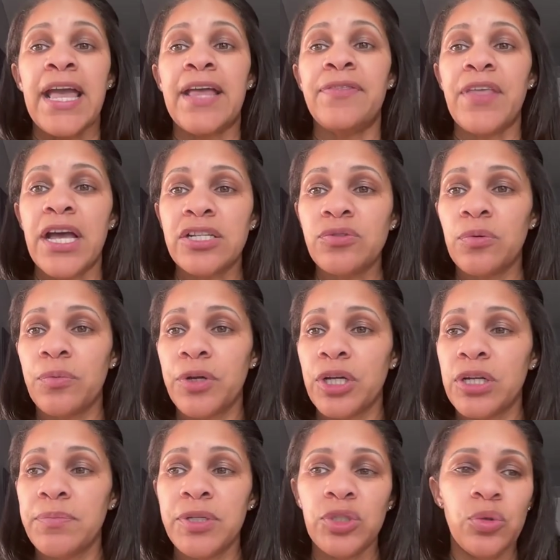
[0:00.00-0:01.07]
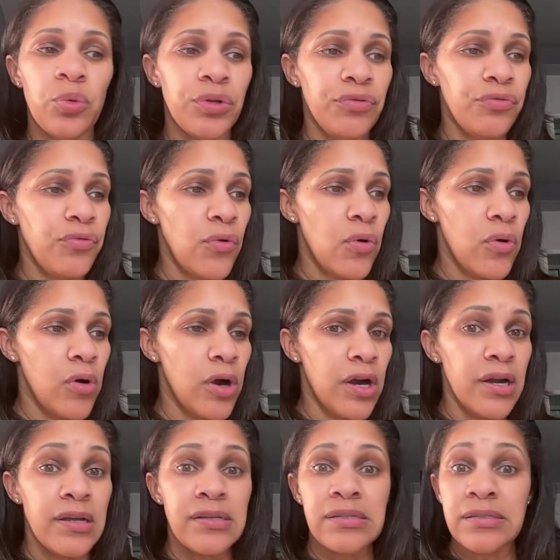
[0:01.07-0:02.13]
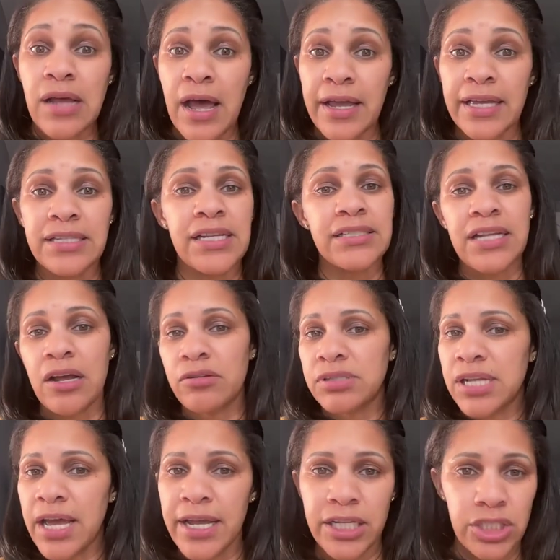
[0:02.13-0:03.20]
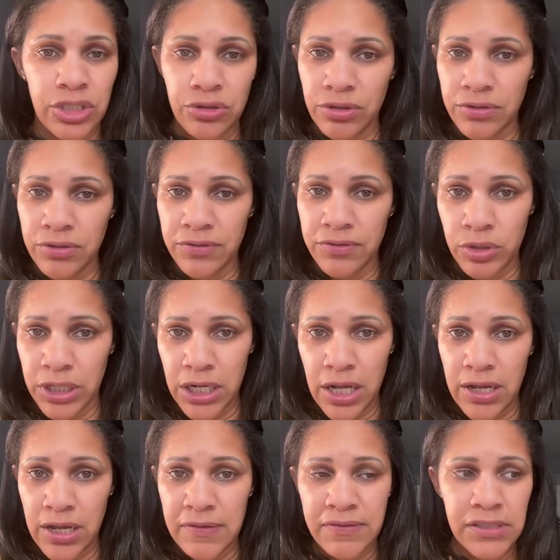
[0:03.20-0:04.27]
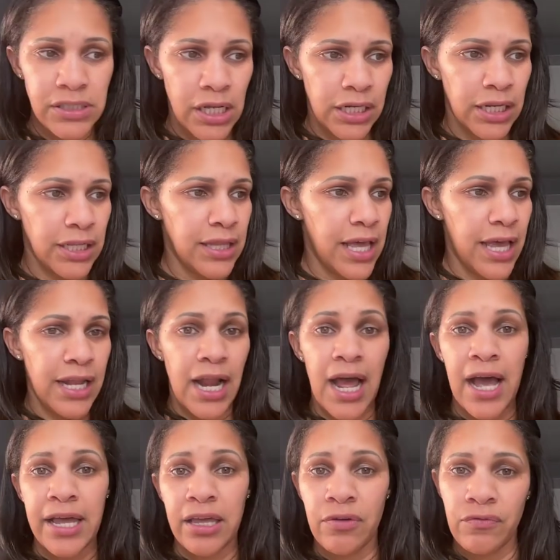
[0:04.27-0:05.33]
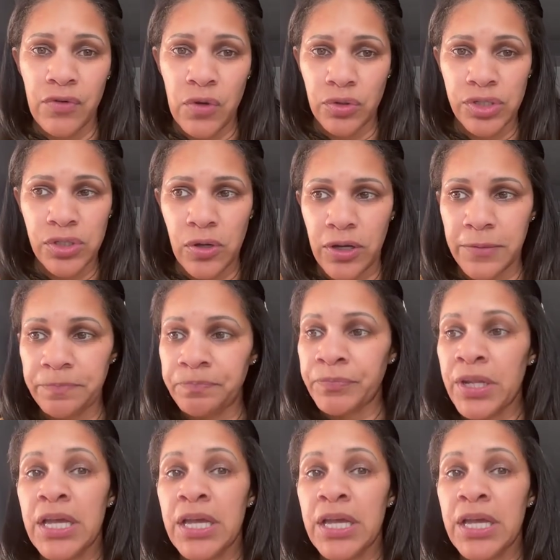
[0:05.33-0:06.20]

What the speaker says: And that's what we're going to be doing for science. That's our science unit of study that I am focused on.